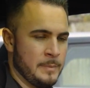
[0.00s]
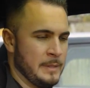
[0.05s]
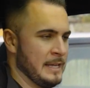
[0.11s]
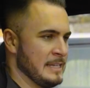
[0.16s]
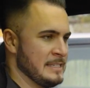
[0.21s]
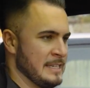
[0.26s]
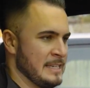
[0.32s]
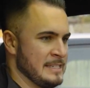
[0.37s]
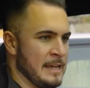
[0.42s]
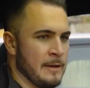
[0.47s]

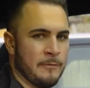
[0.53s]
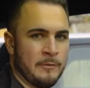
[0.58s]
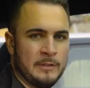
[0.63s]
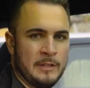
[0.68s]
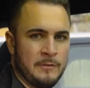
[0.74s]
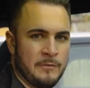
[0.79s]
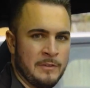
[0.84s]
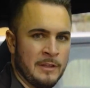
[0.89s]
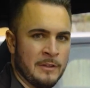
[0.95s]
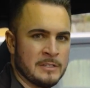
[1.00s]
because it
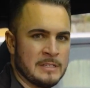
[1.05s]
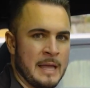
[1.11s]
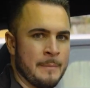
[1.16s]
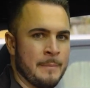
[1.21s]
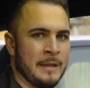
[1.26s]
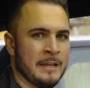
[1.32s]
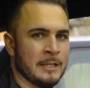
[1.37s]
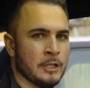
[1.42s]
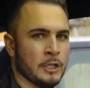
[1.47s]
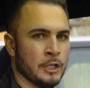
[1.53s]
definitely feels a
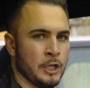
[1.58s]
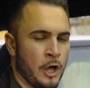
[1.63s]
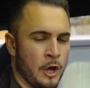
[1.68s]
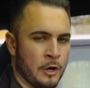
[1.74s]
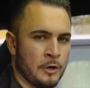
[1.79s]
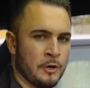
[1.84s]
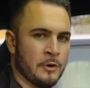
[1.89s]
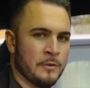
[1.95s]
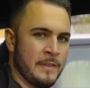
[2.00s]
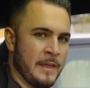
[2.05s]
bit
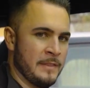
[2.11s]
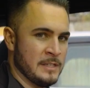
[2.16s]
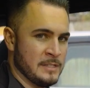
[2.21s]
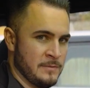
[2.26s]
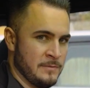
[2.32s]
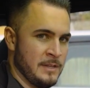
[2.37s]
longer than this